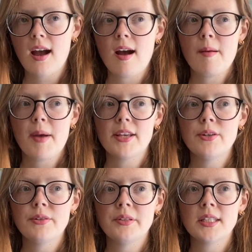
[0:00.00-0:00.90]
I
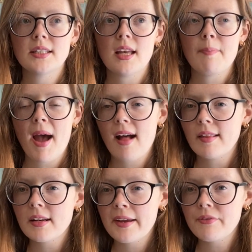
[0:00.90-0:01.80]
use a
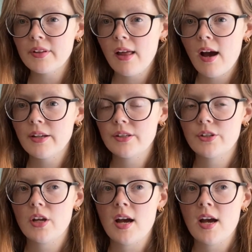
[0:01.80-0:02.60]
palette knife a lot.